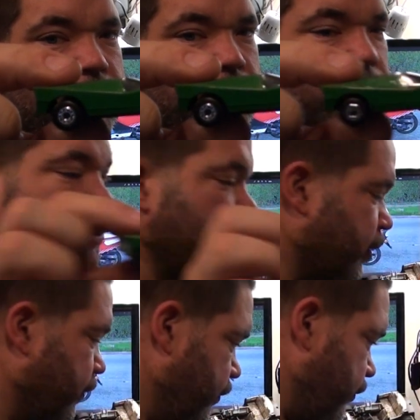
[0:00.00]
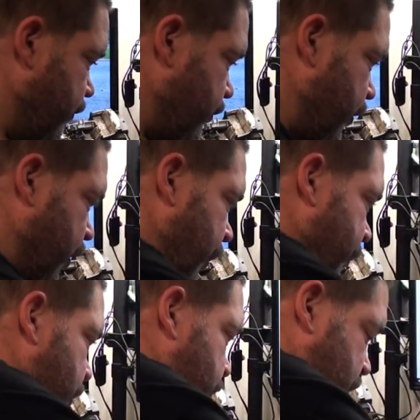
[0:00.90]
So I'm going to keep
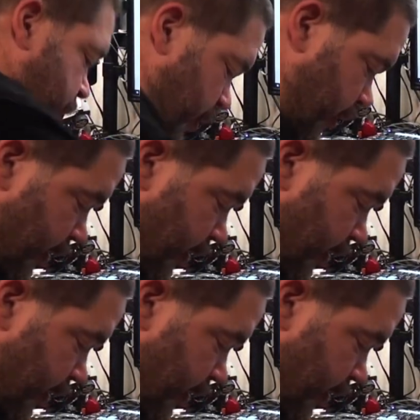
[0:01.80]
that one as well.